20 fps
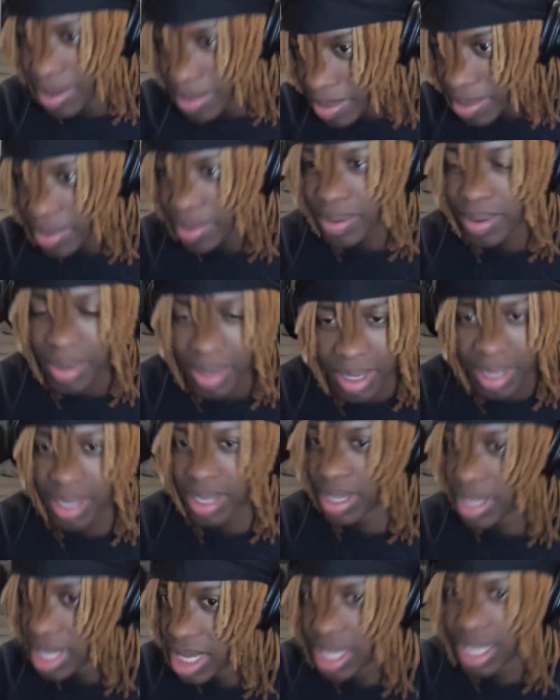I was in
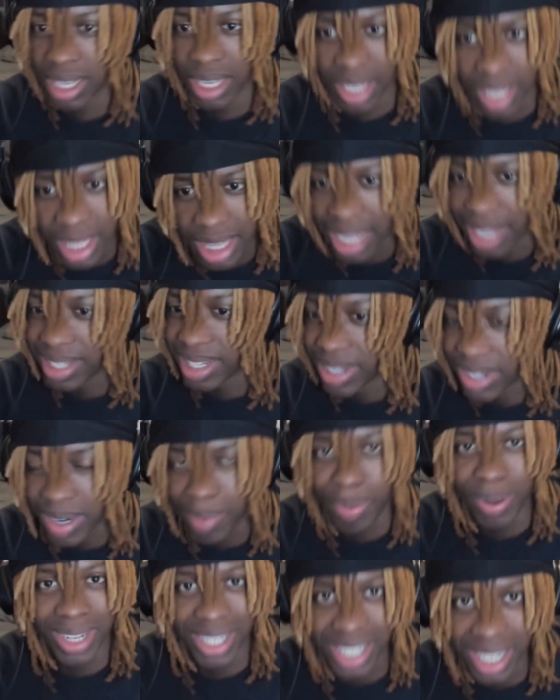the back already. I was doing the
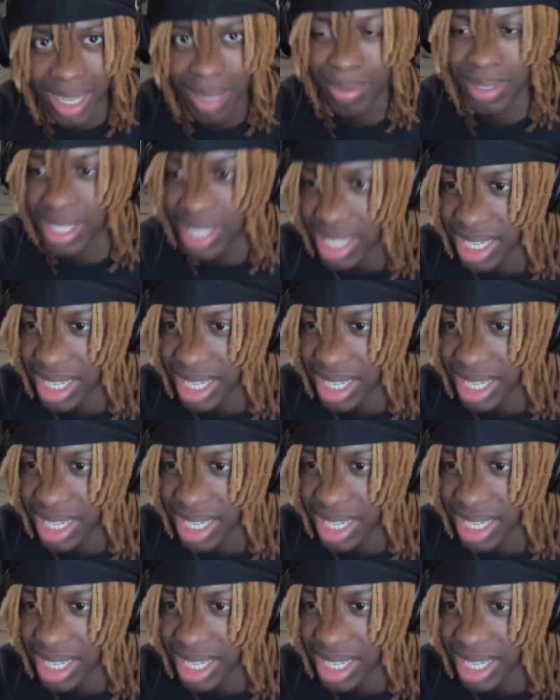push-ups.